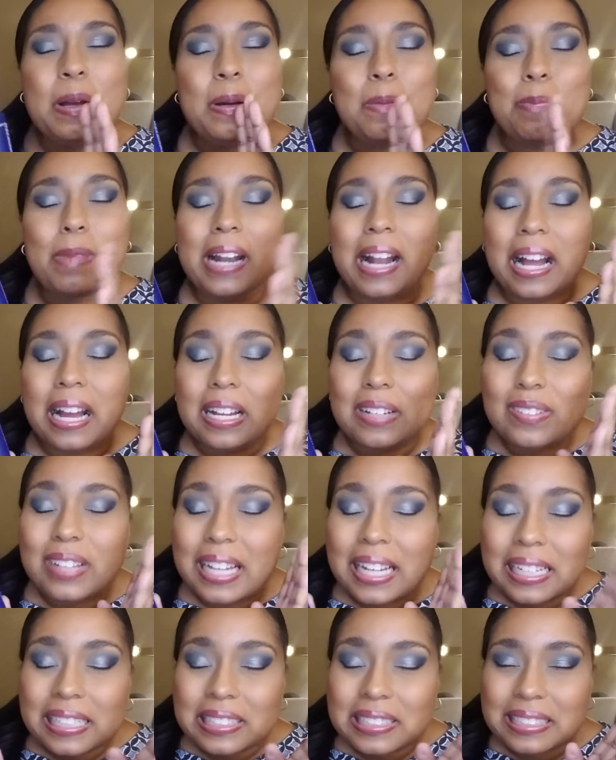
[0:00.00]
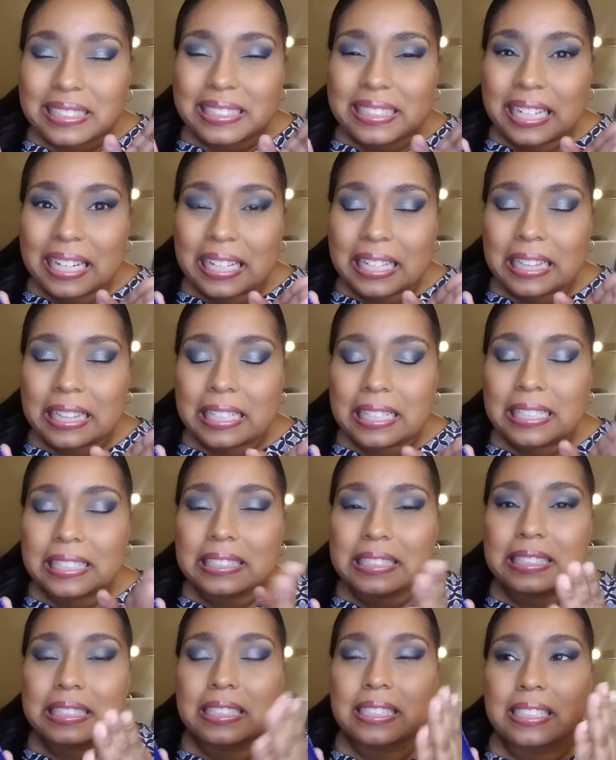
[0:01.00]
But I've actually gotten
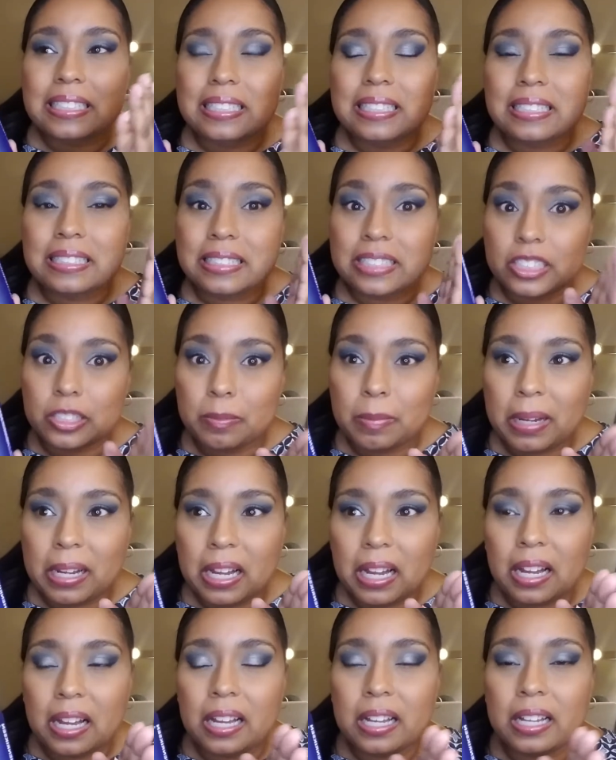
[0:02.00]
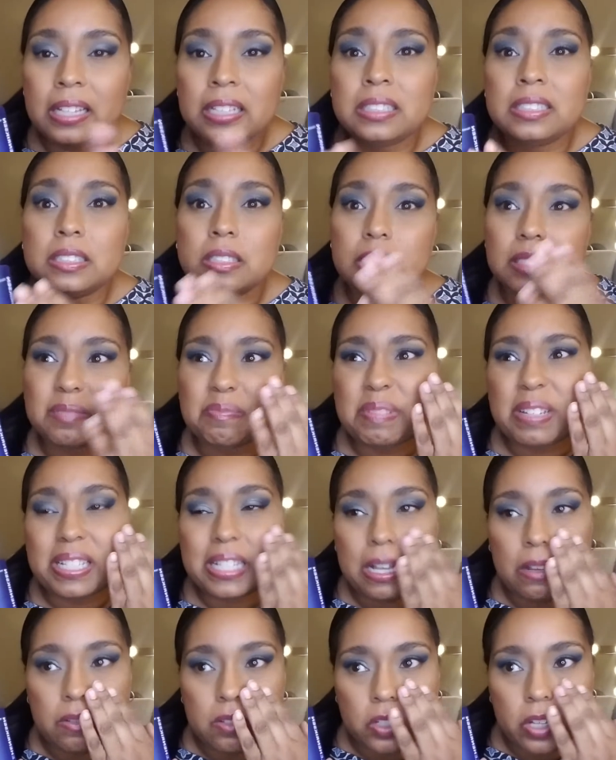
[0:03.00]
this near my eyes because
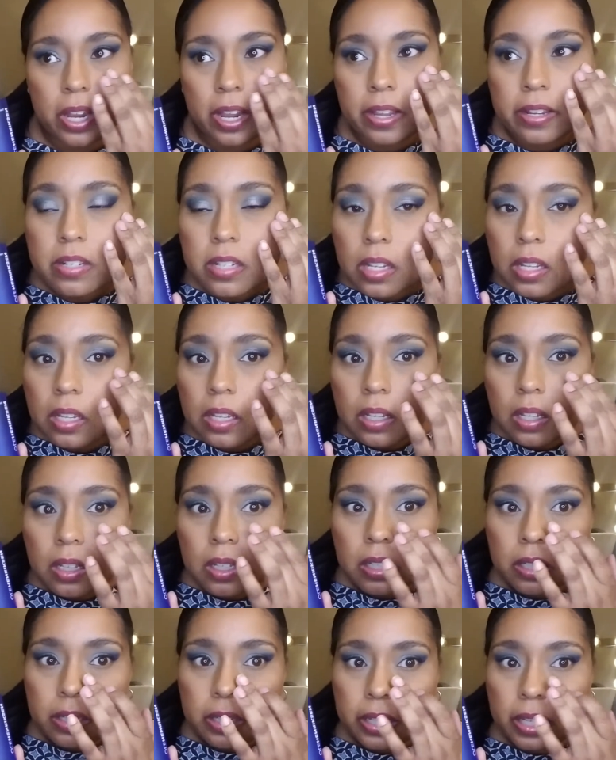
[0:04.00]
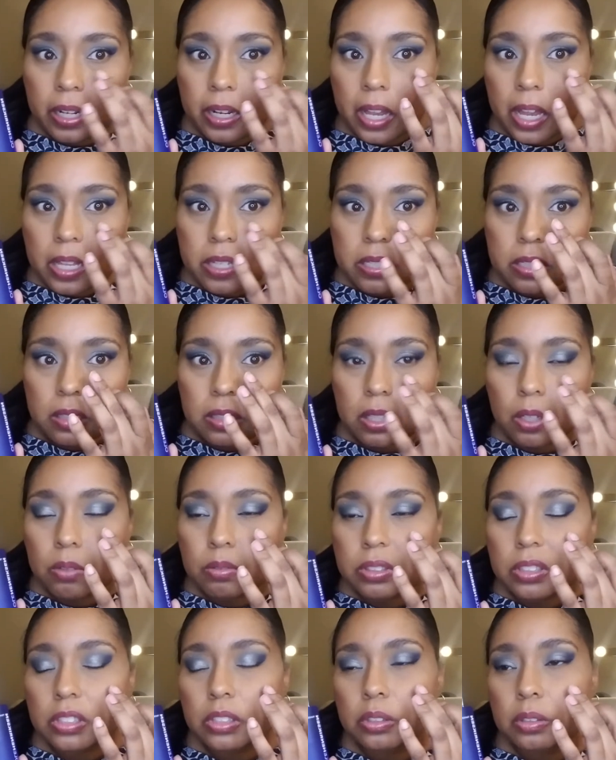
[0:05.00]
I was trying to get it as
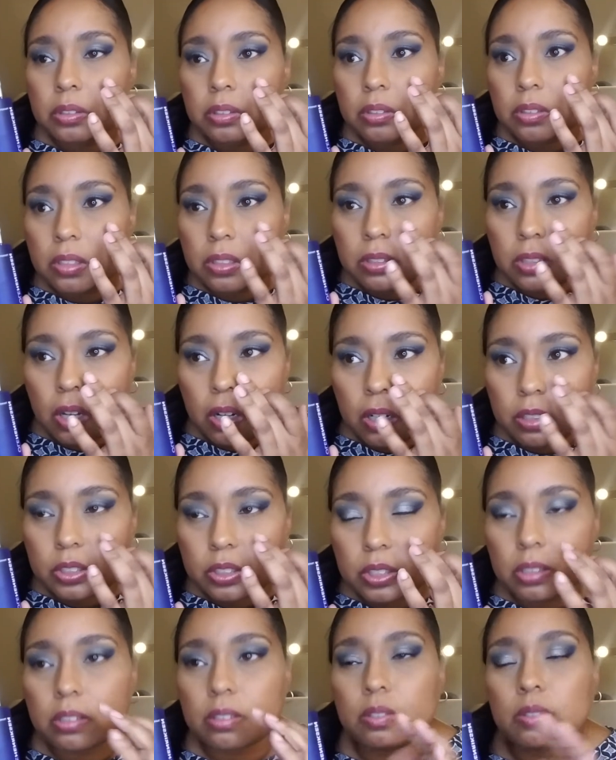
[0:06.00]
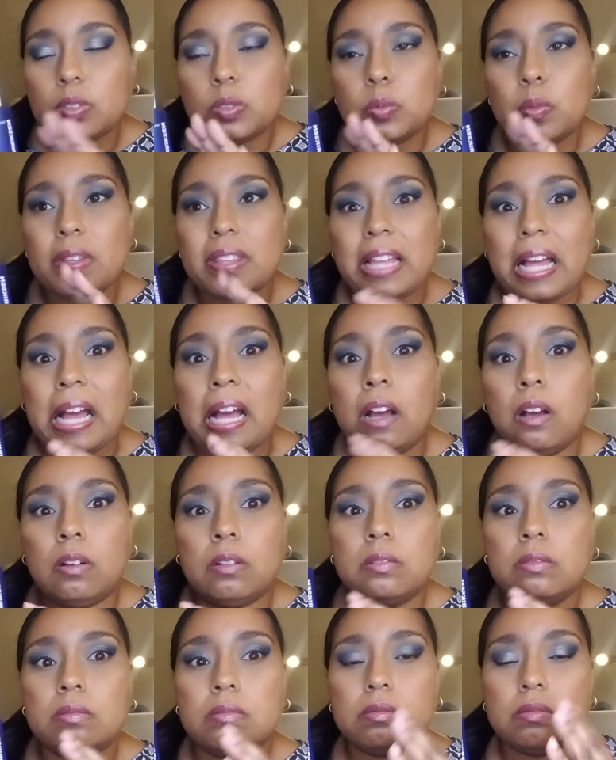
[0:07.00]
close to the dark circles
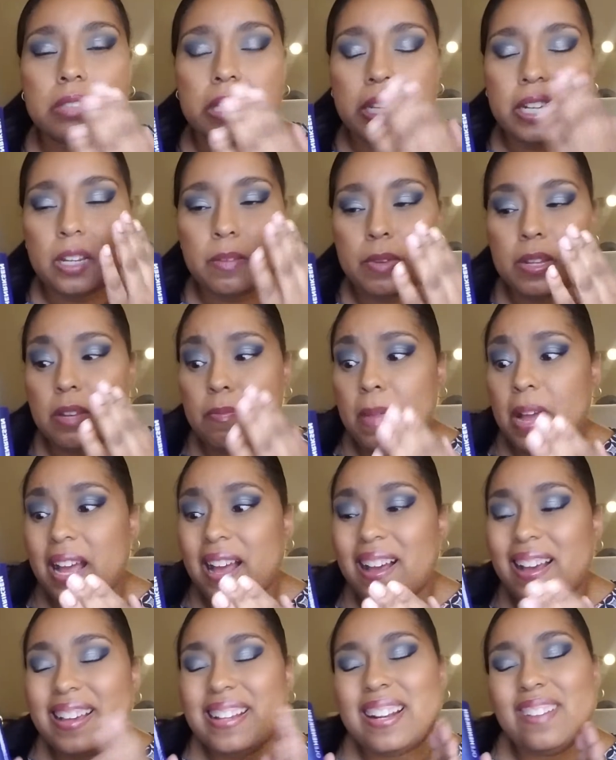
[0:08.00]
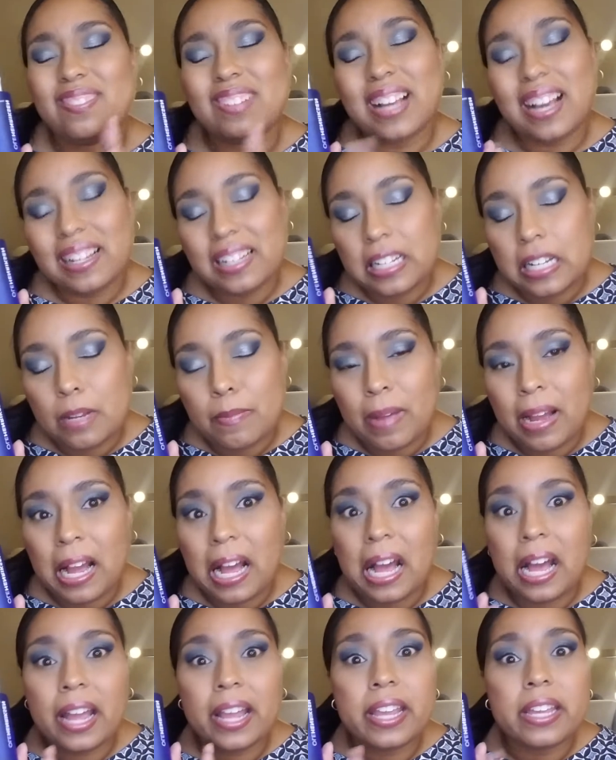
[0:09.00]
without getting them into my eye, and I've gotten it in my
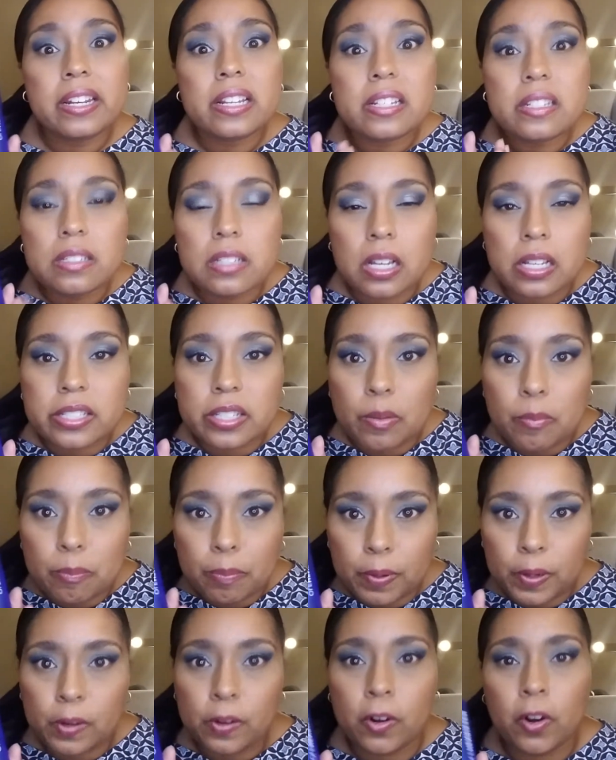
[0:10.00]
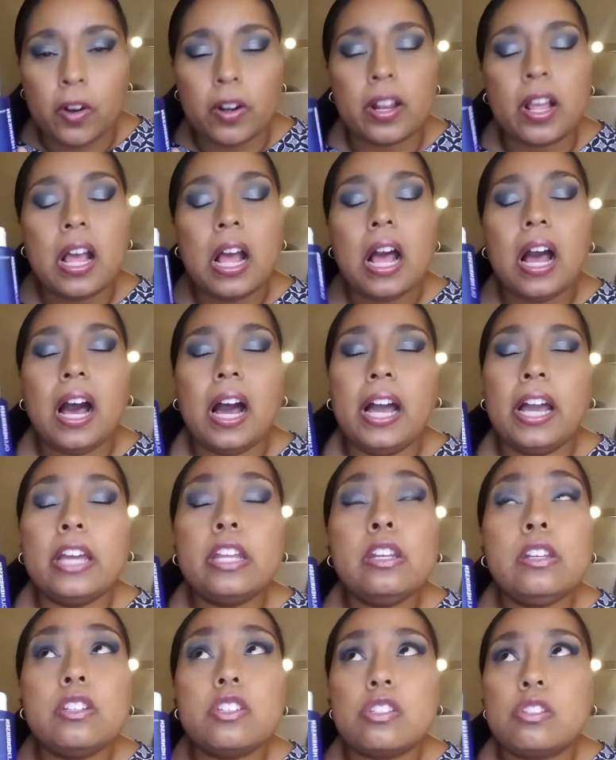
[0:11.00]
eye and it doesn't burn. I
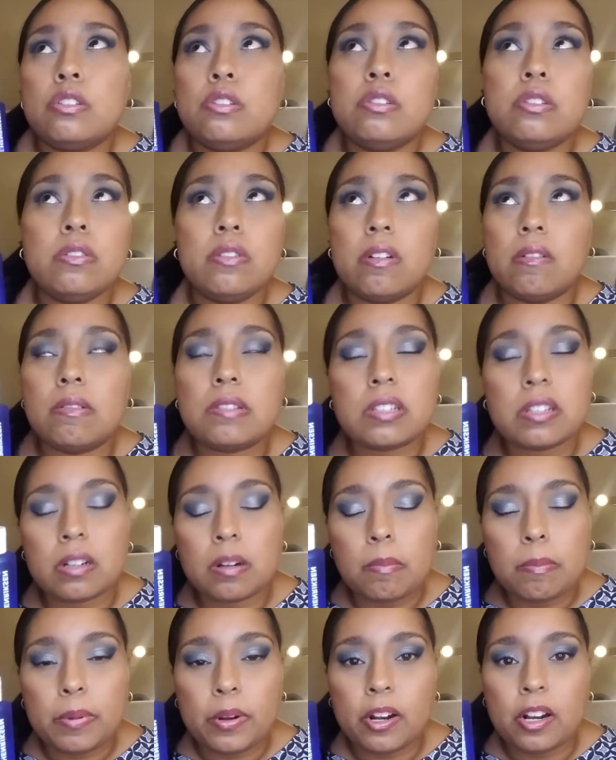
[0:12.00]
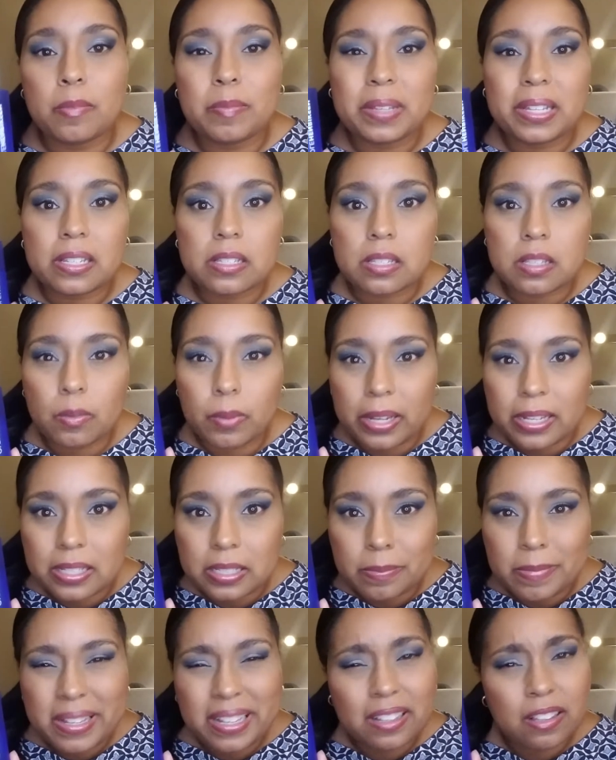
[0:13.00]
just knew it was gonna burn because of the way it
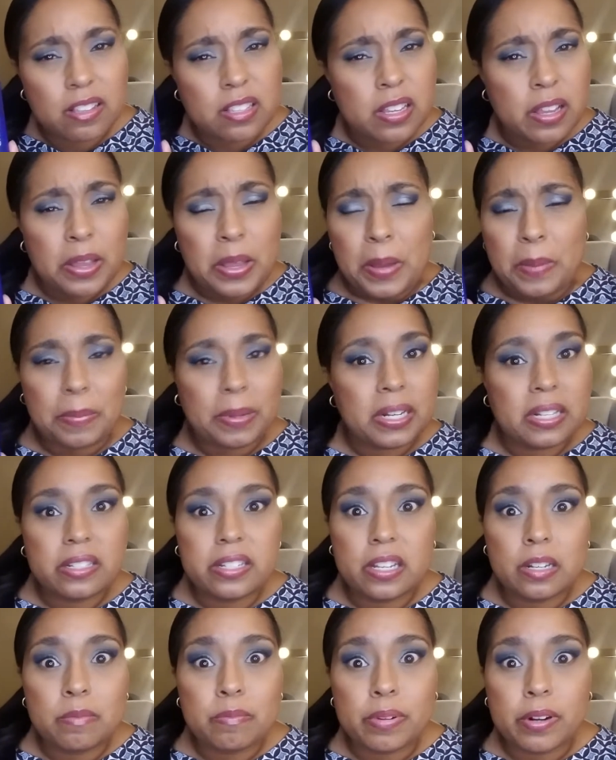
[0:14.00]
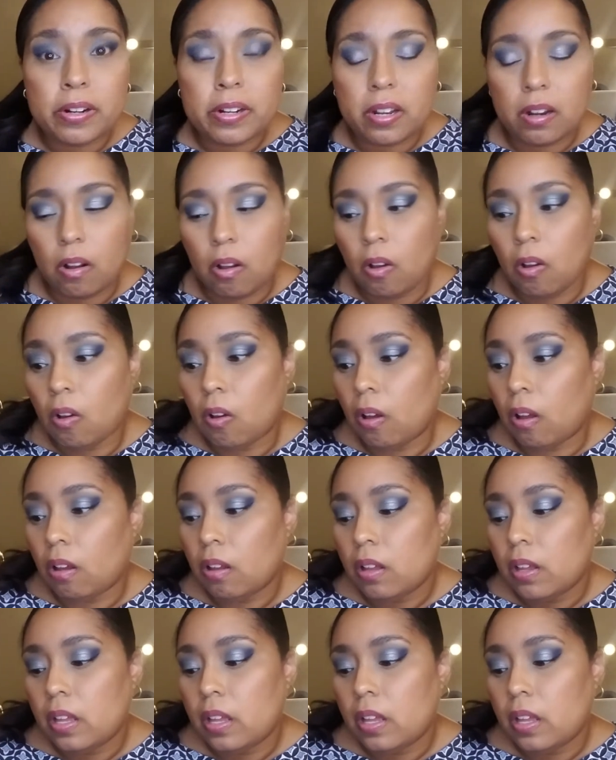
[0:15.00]
smells, but it didn't burn at all.